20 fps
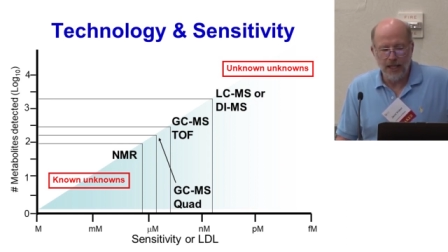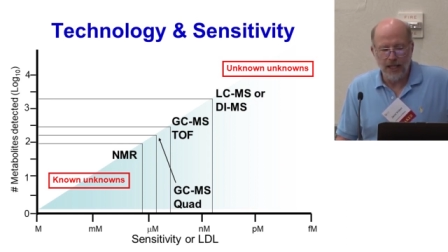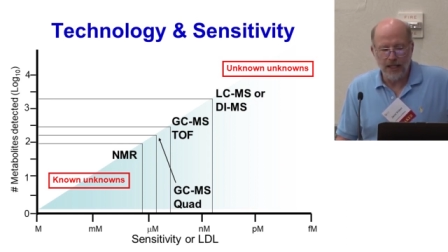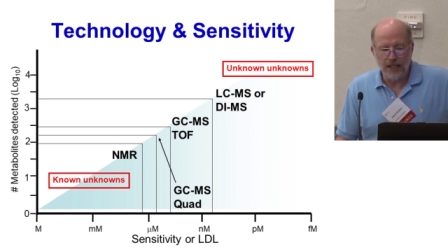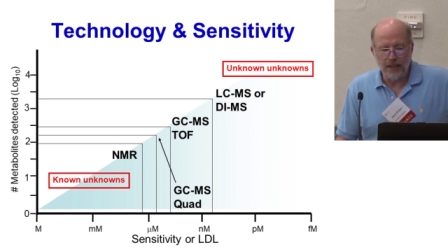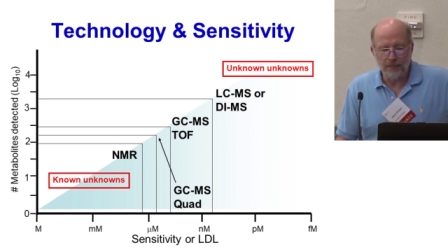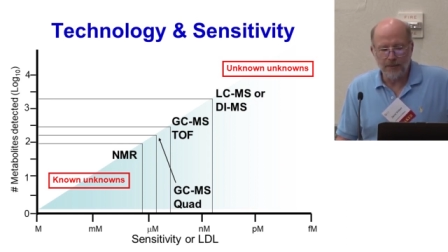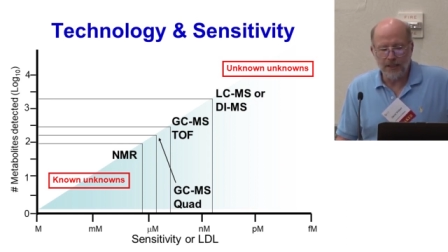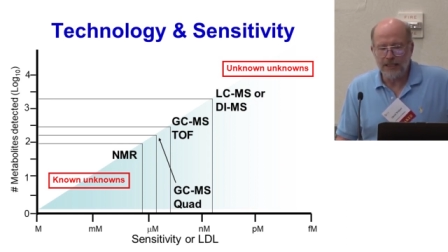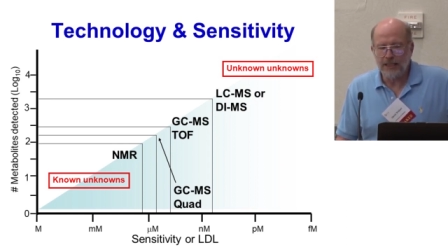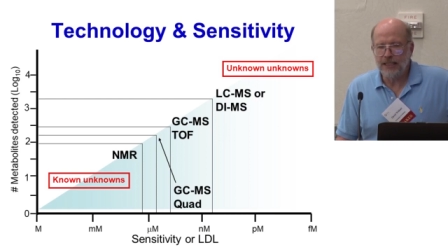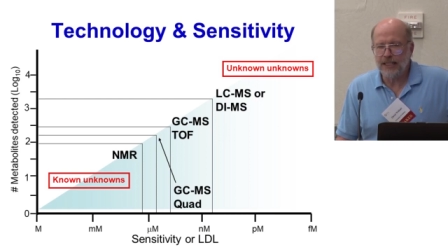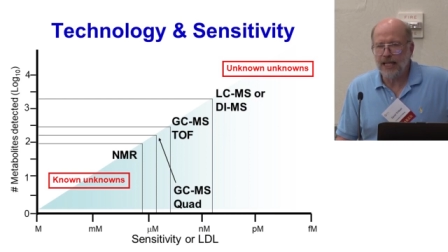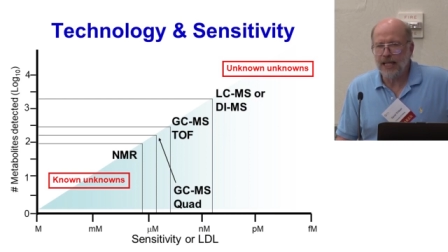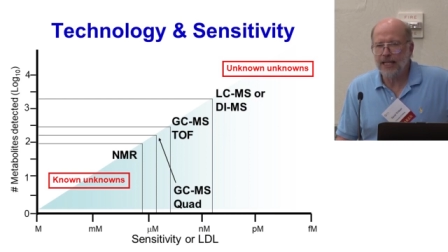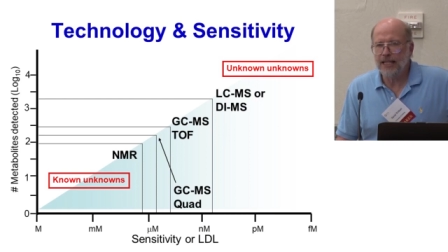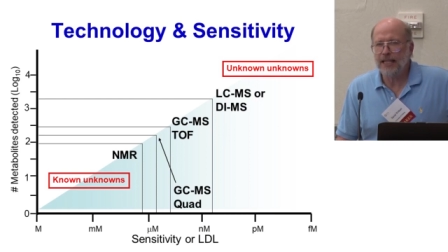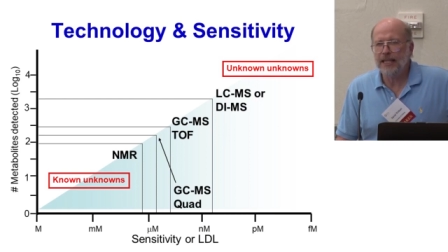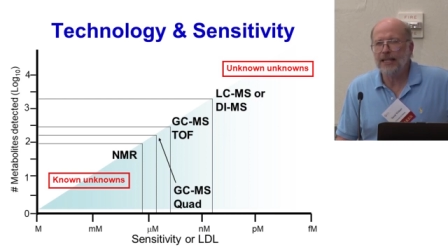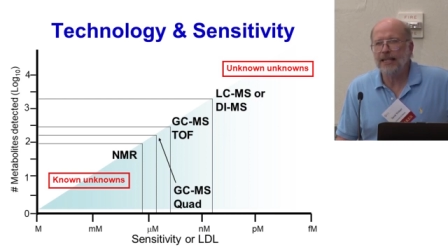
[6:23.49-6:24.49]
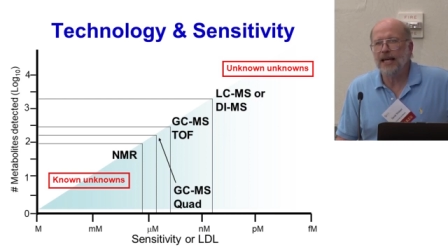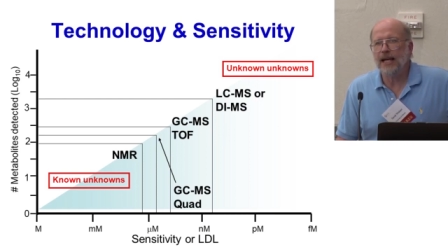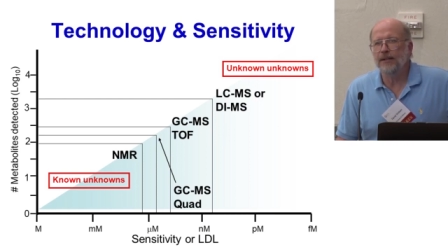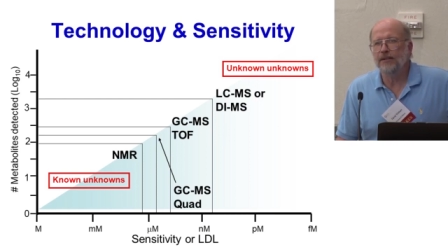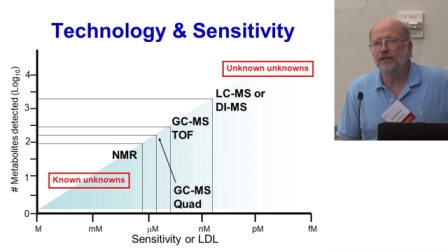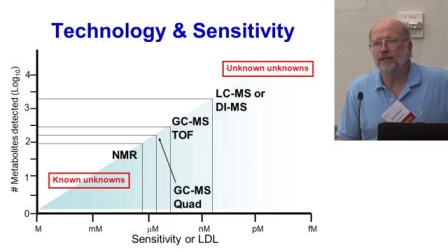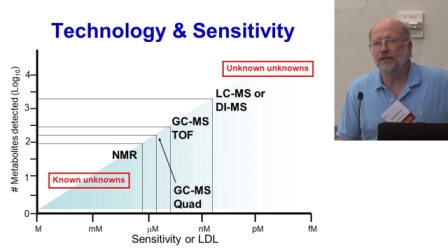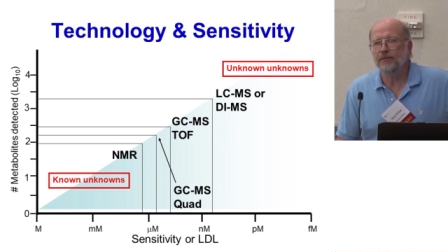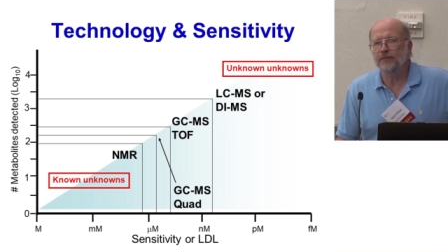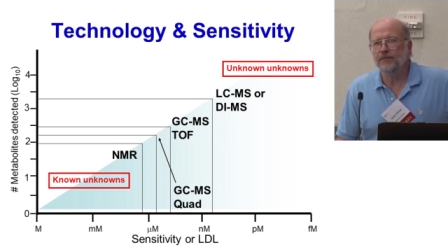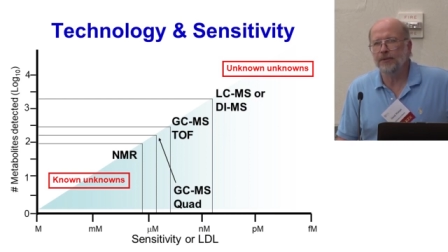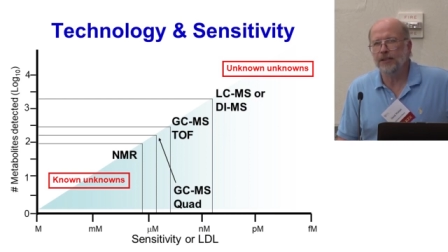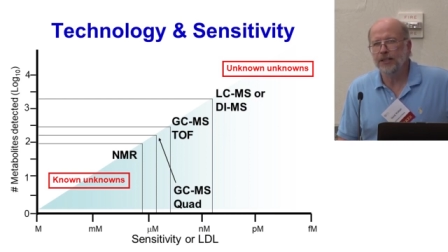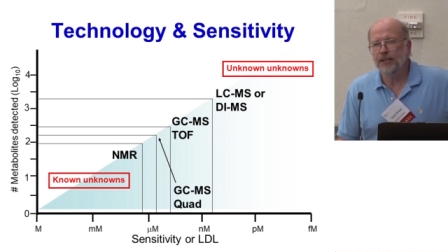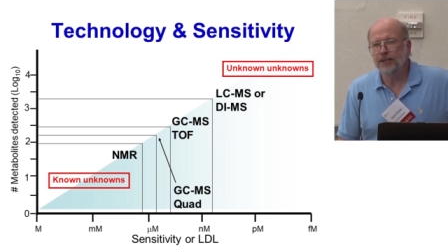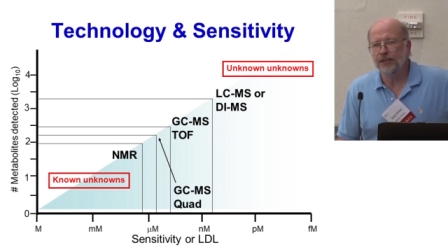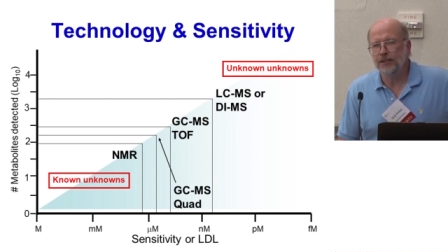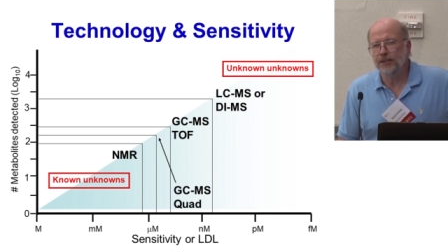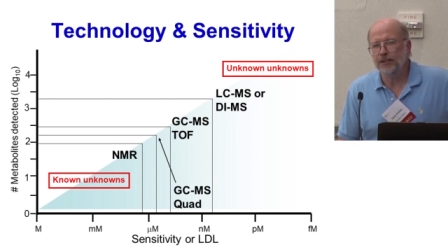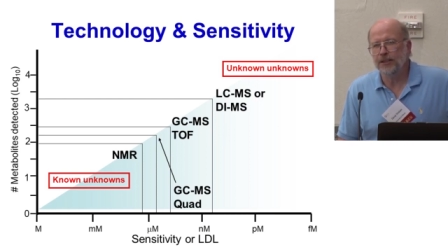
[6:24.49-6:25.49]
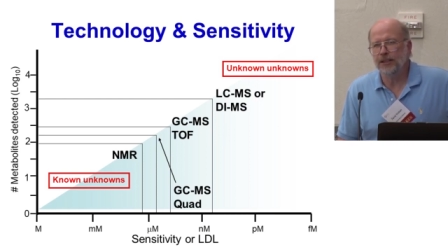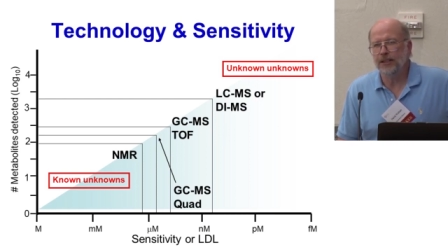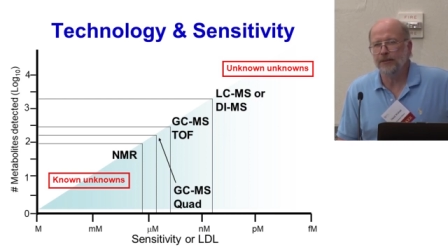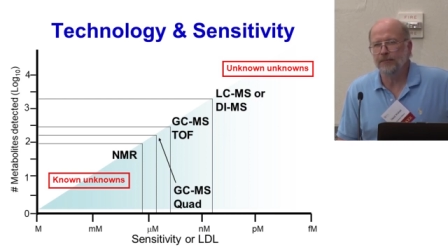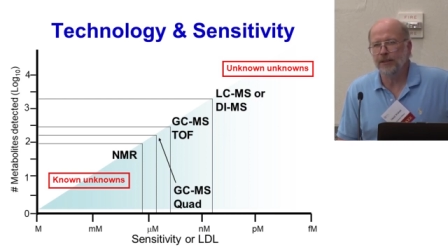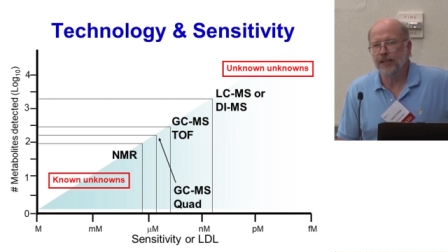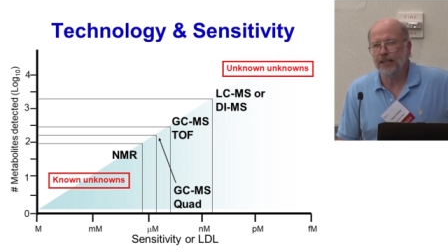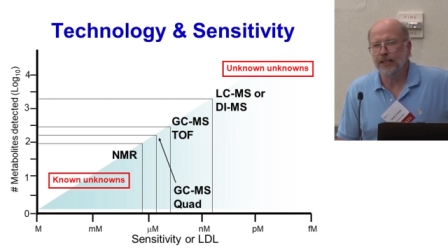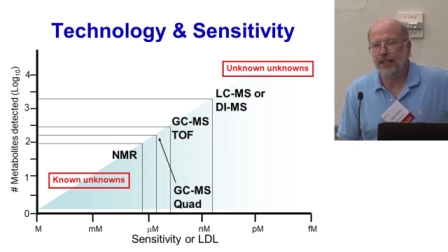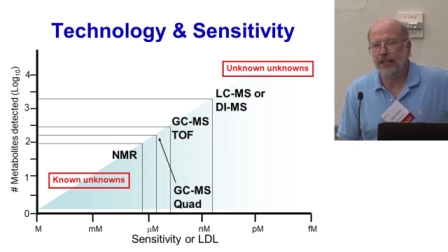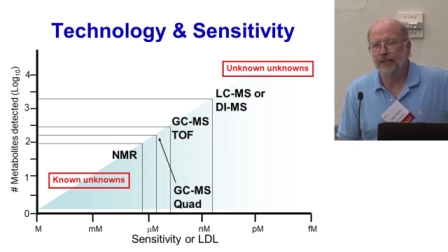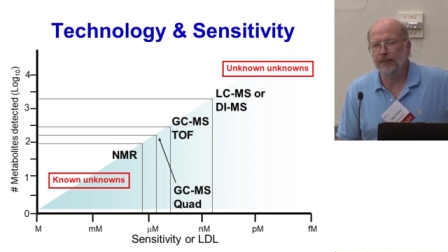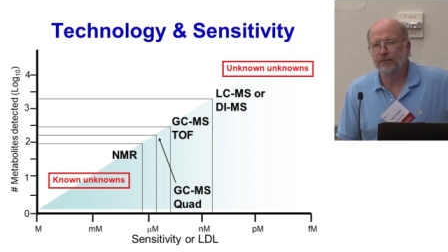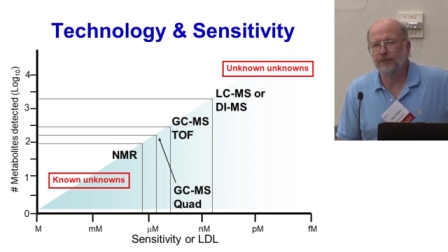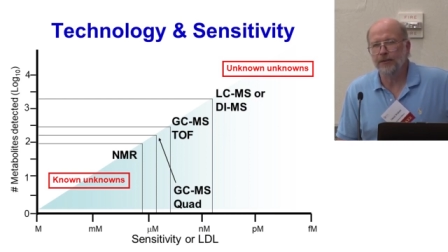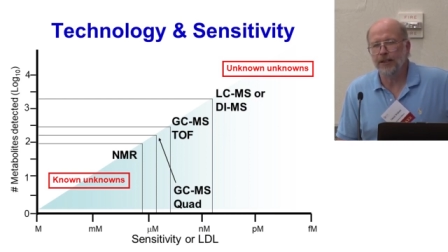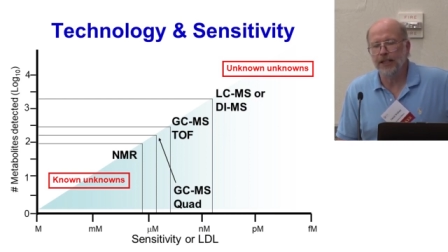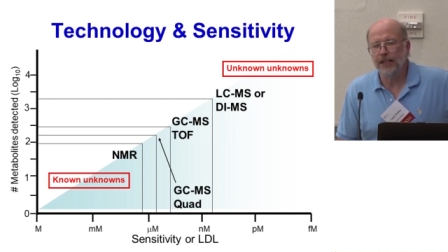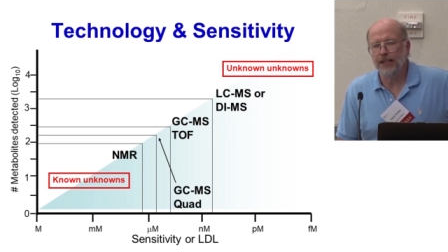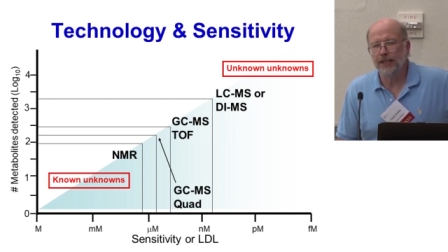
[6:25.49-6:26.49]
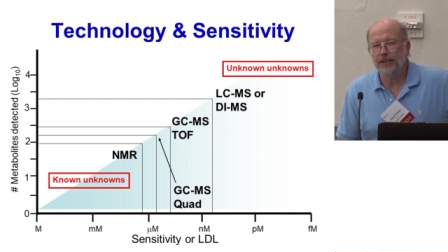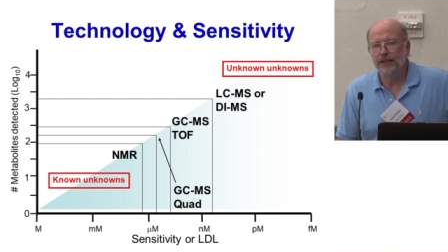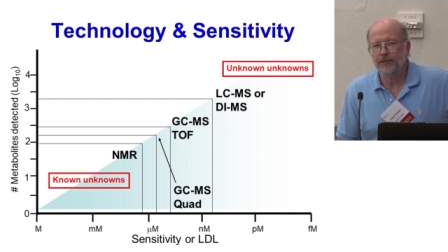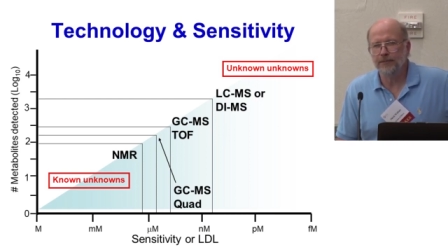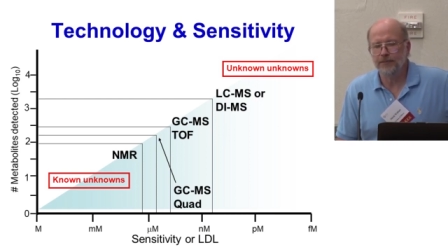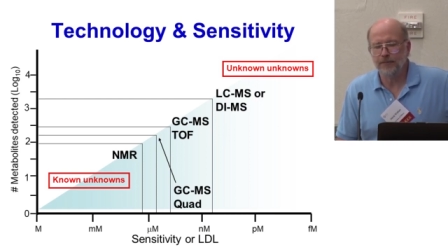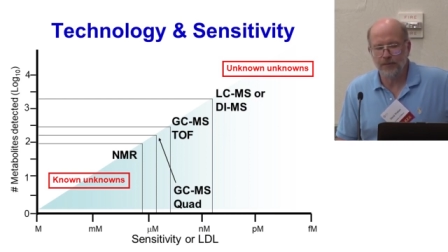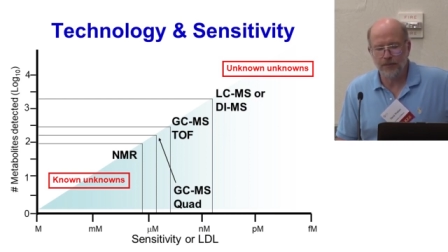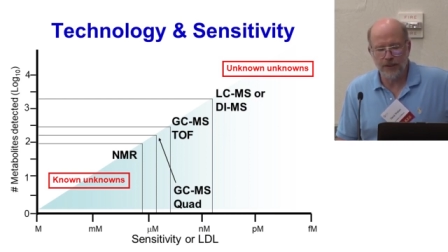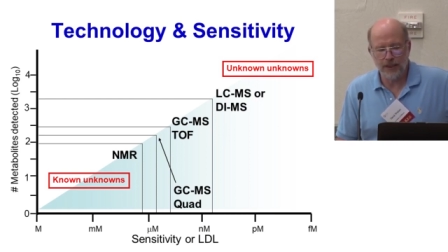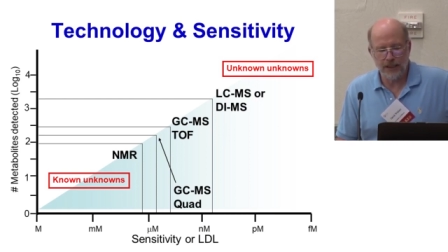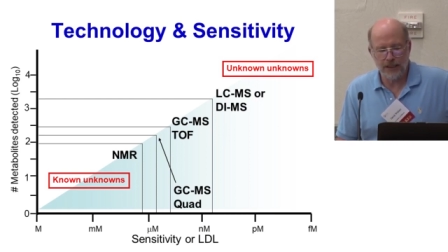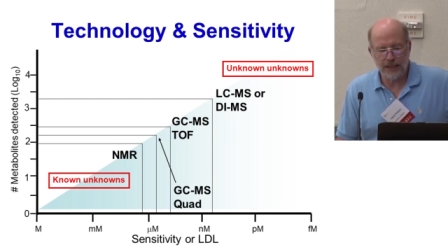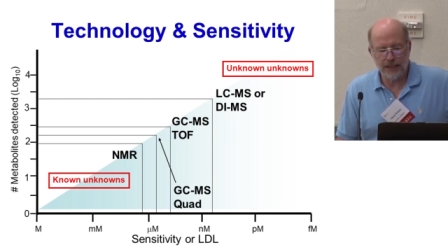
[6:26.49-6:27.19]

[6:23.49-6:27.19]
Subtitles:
and up to 10,000 features can be identified with